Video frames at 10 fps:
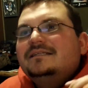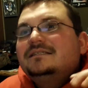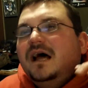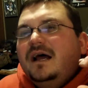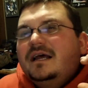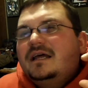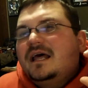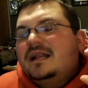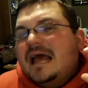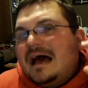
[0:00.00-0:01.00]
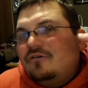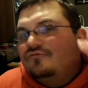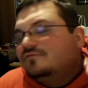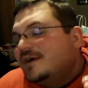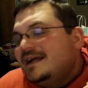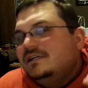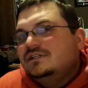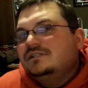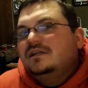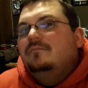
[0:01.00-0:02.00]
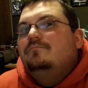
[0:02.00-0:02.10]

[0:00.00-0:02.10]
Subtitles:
not an outrageous,